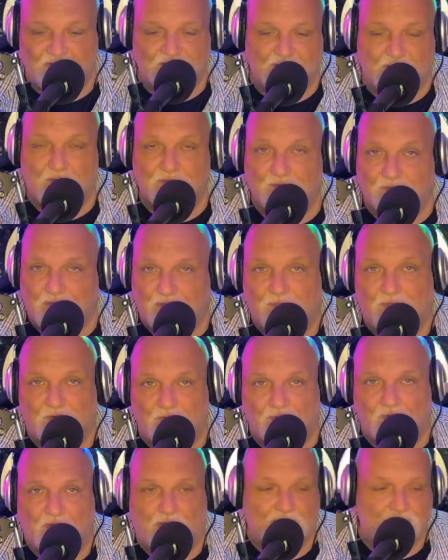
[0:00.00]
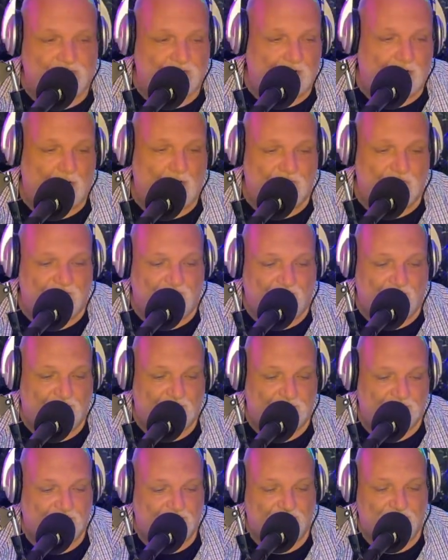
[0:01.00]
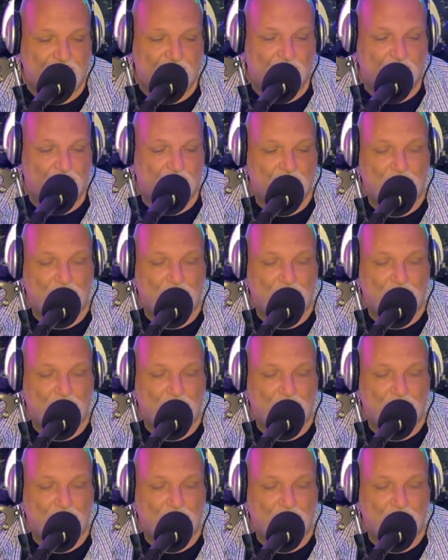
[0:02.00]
other people who actually are, in fact, there